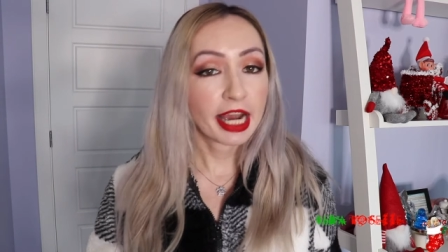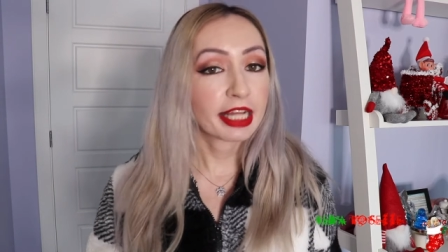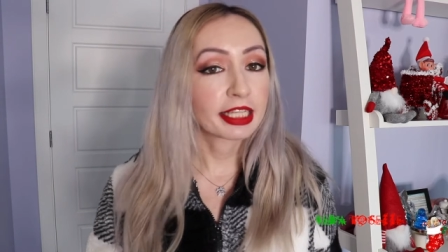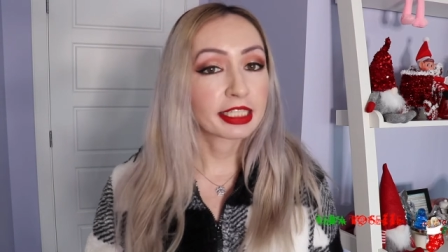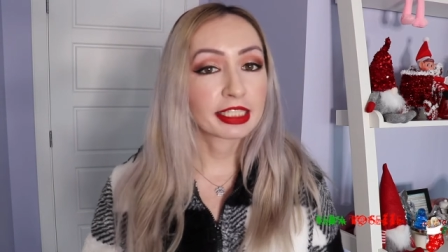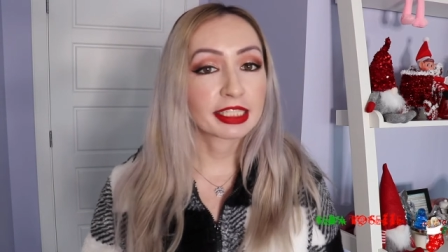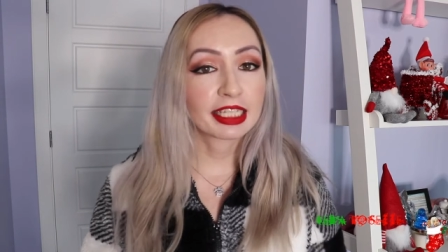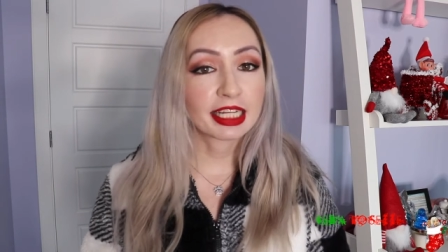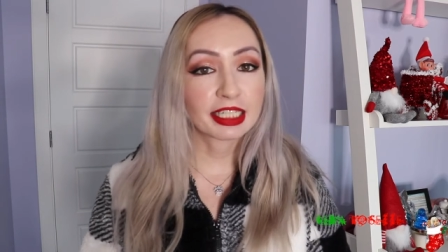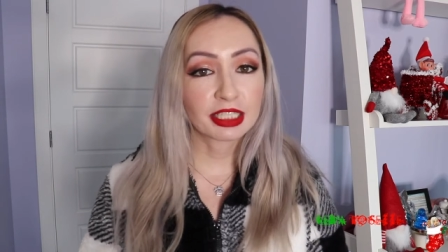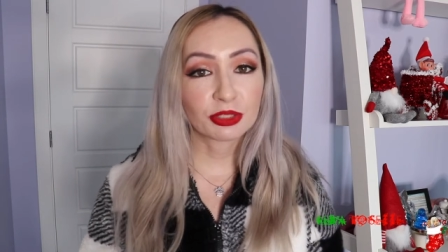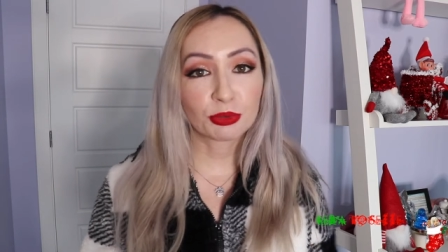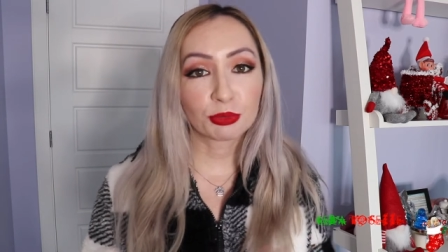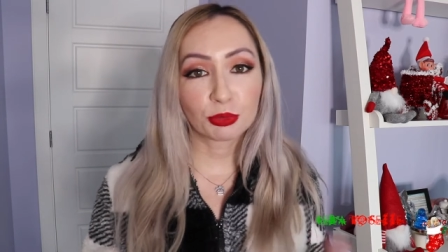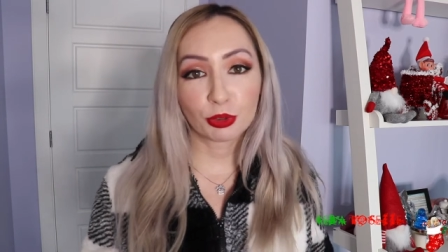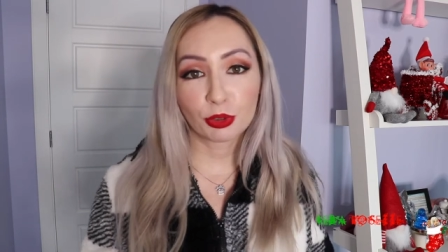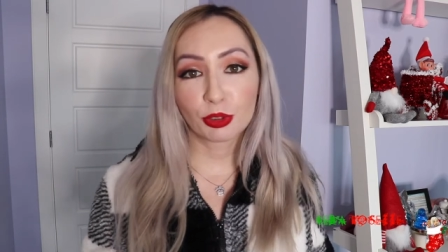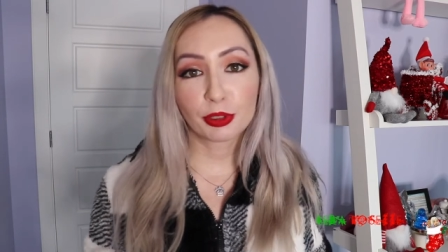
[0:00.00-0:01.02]
At least that's
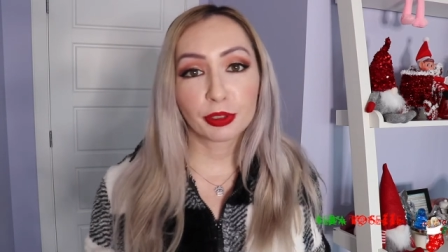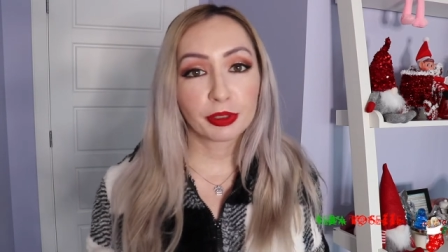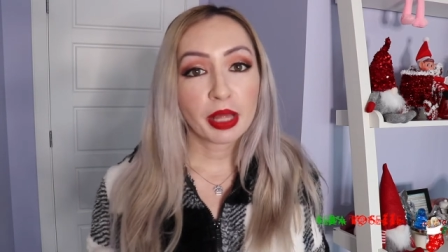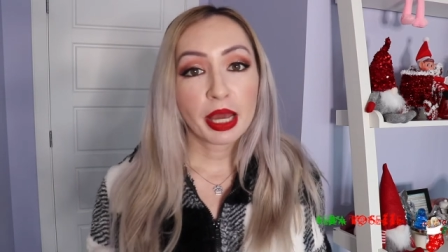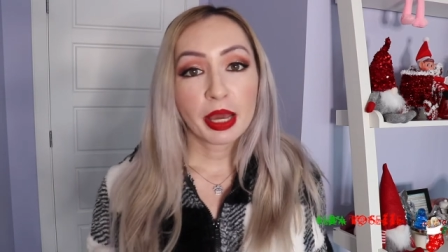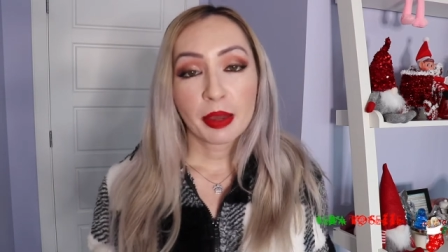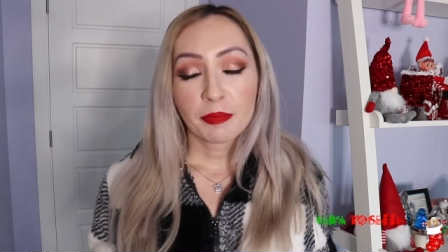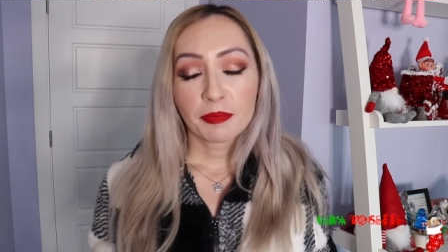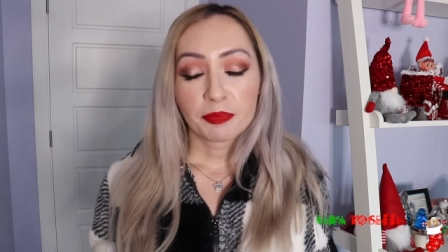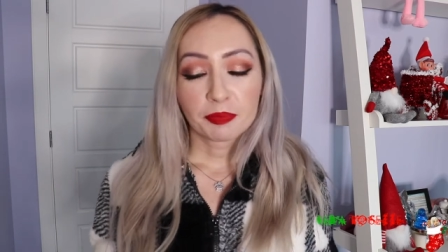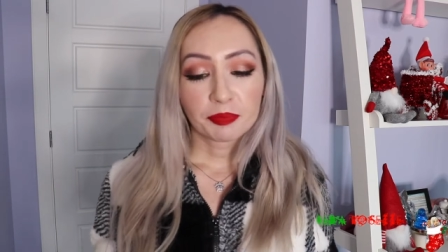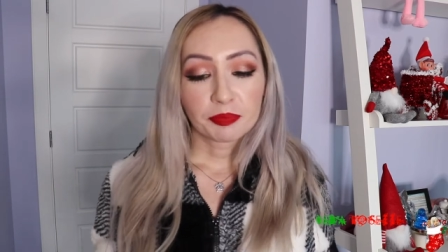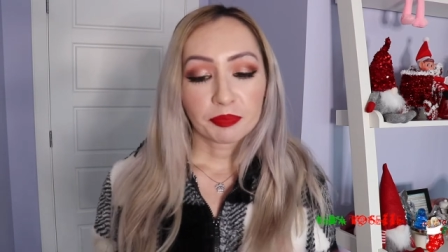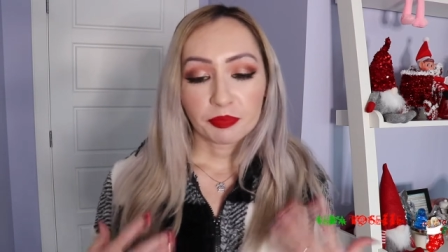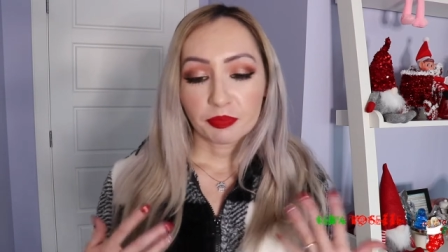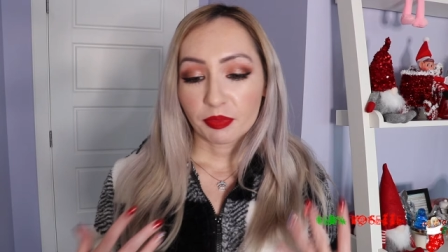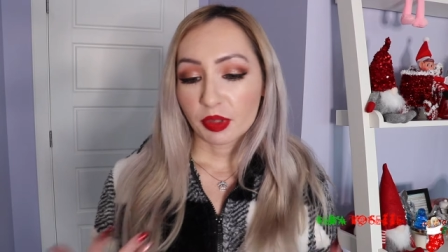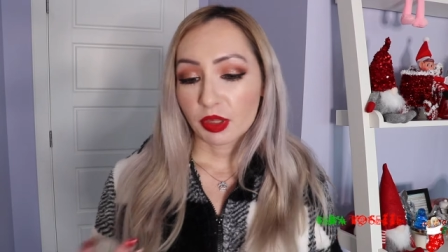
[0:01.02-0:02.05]
the rule
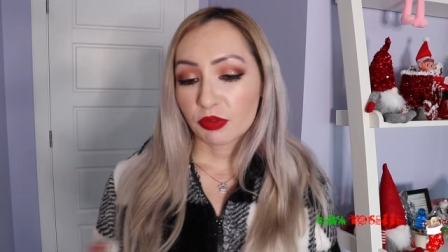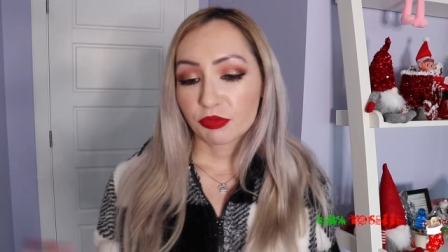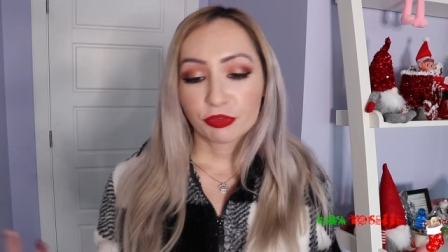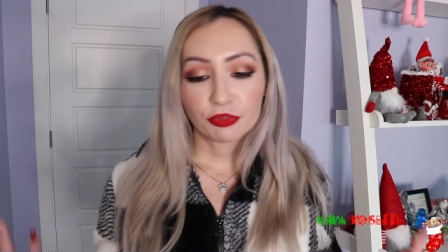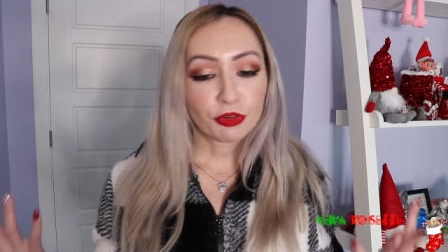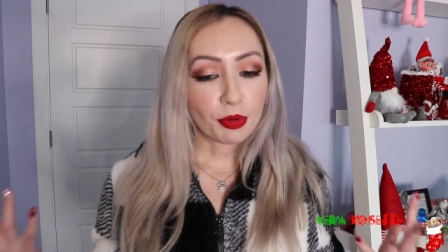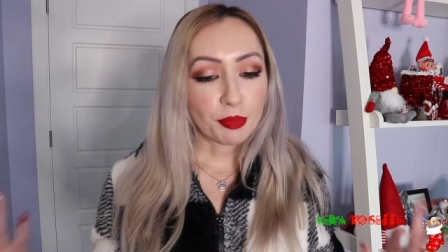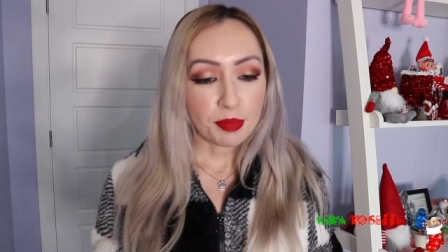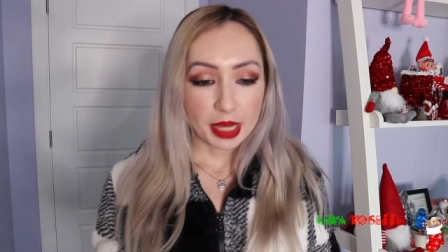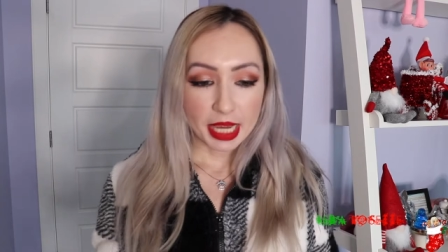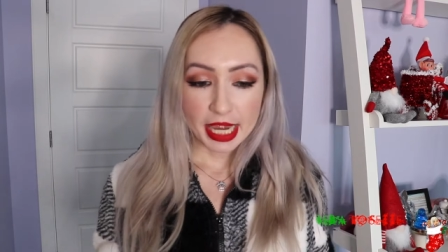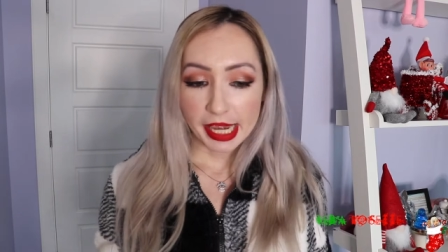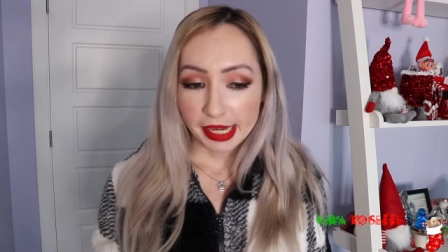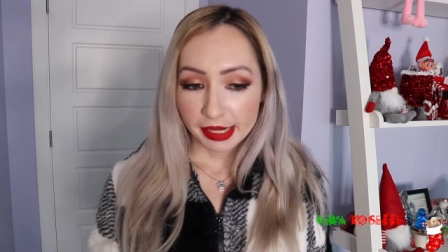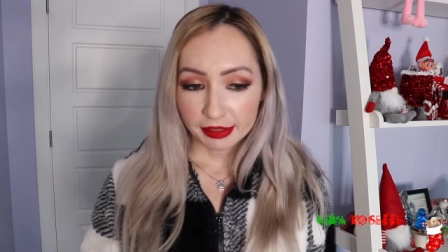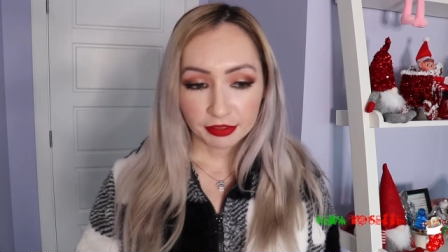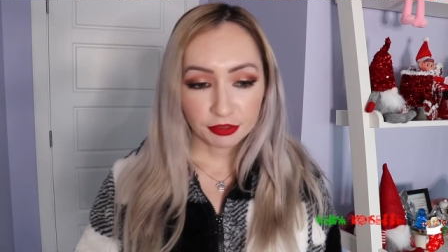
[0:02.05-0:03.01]
for me,